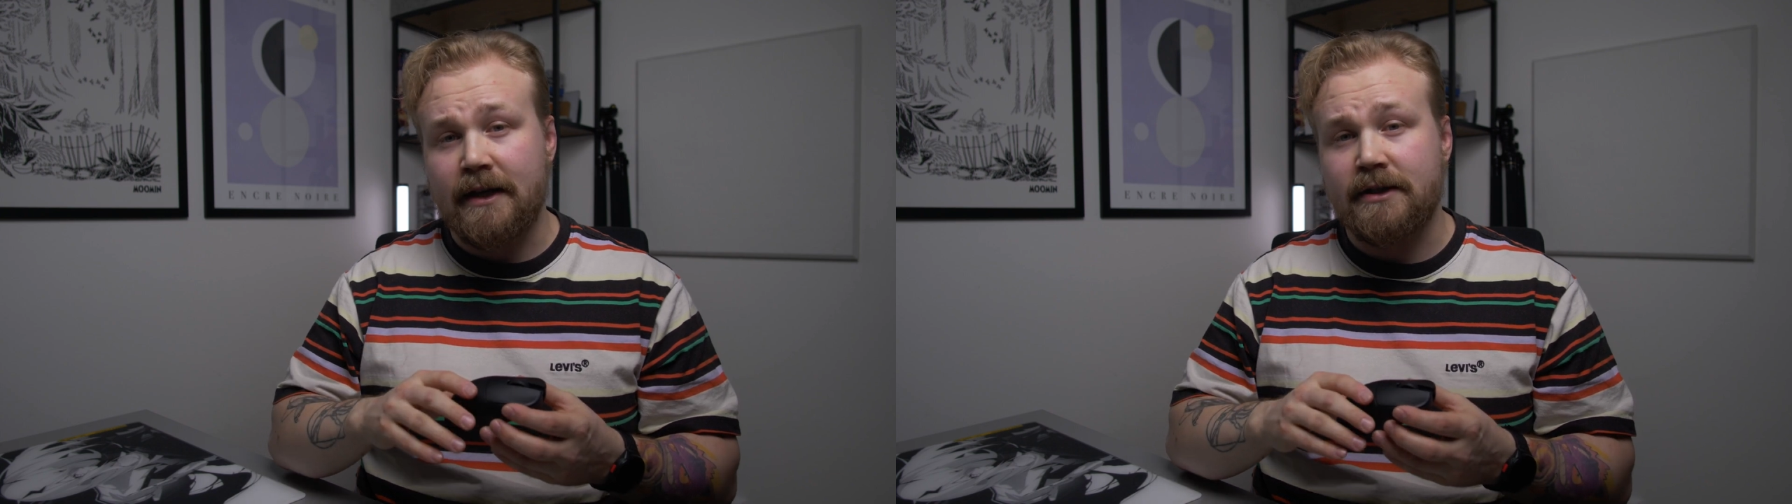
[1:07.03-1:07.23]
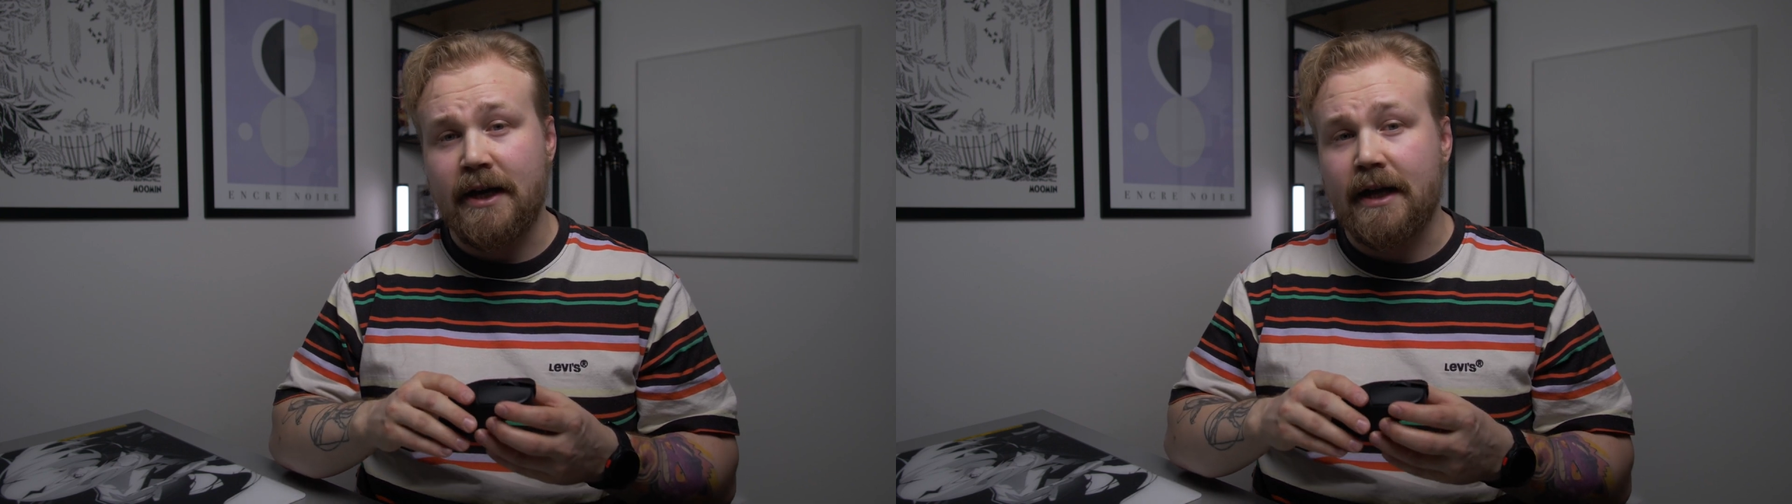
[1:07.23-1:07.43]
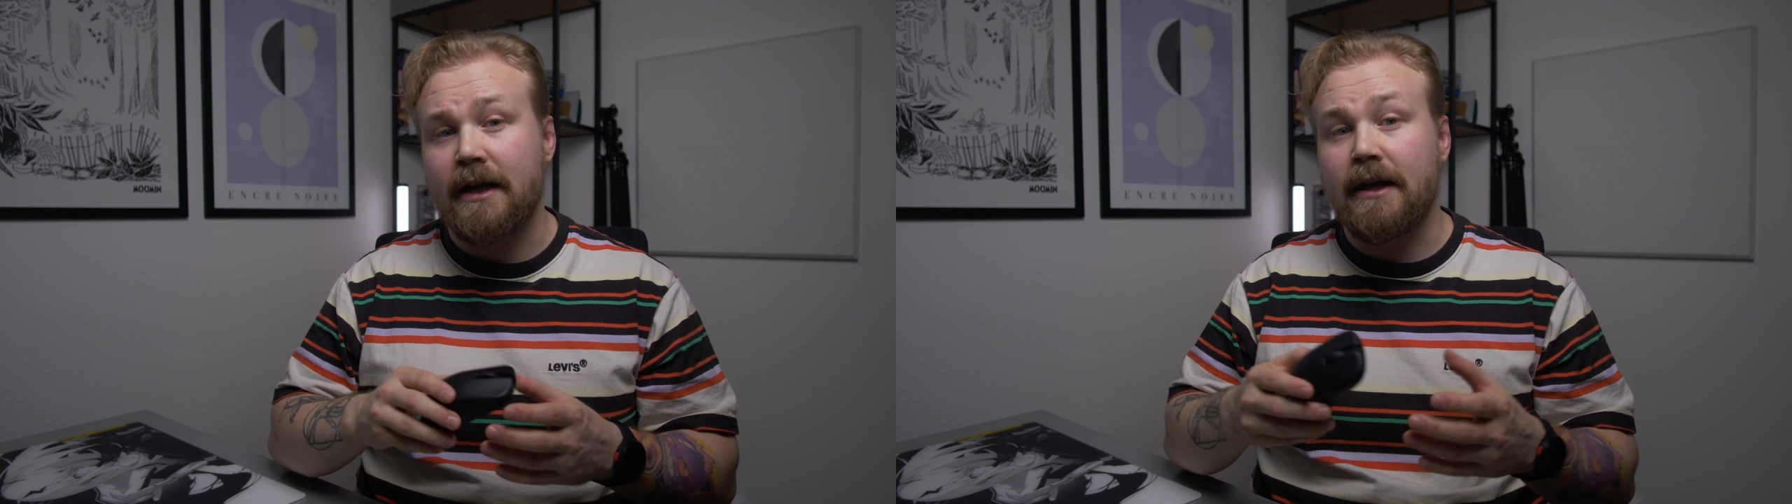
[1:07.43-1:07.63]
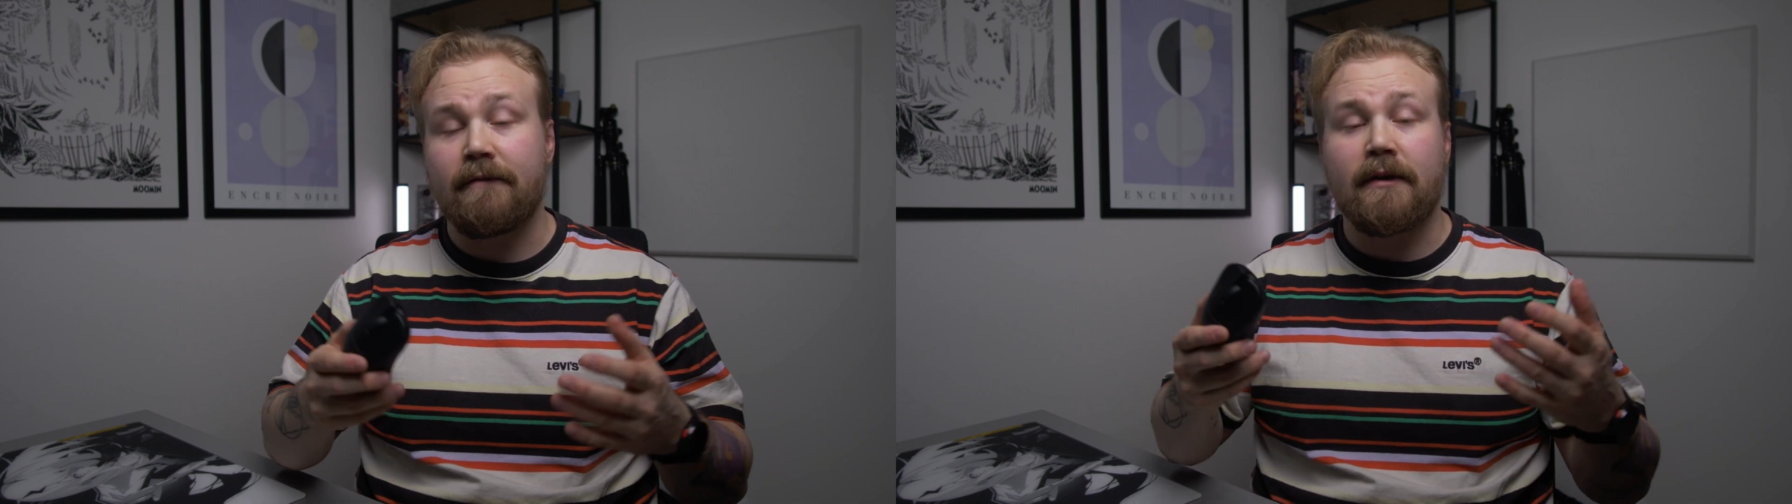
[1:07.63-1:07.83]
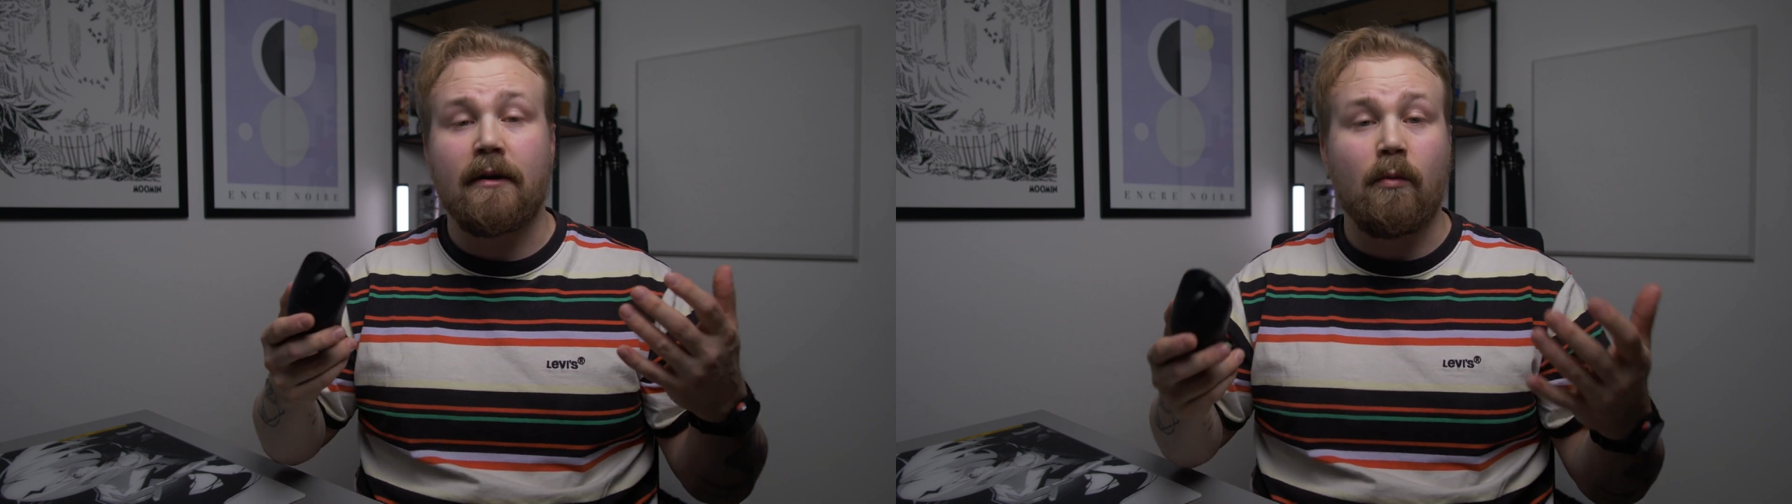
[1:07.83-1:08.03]
and checking
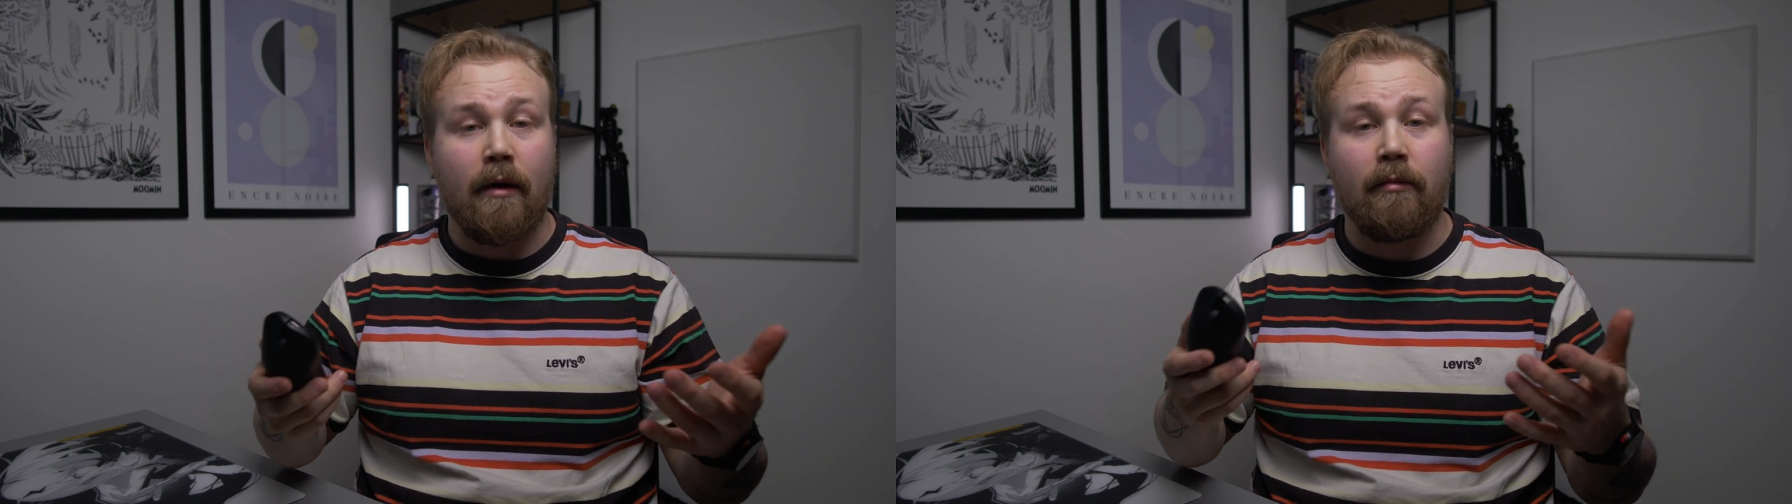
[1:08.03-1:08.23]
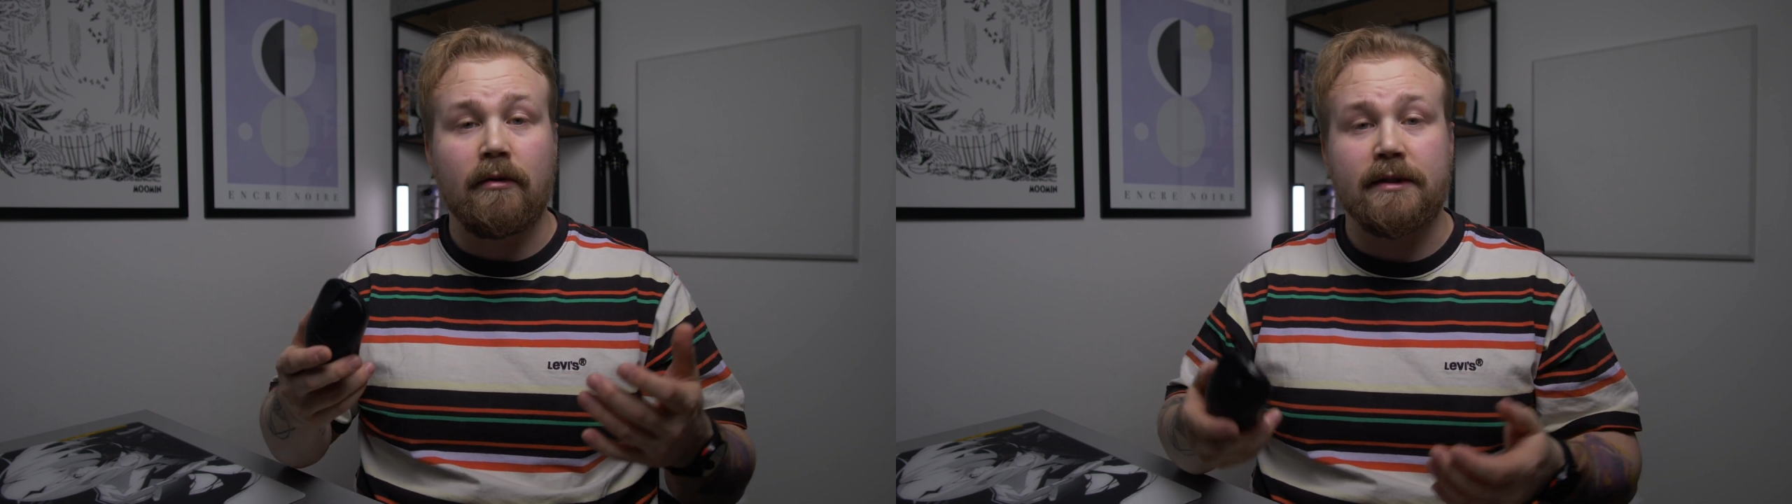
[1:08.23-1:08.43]
if the wobble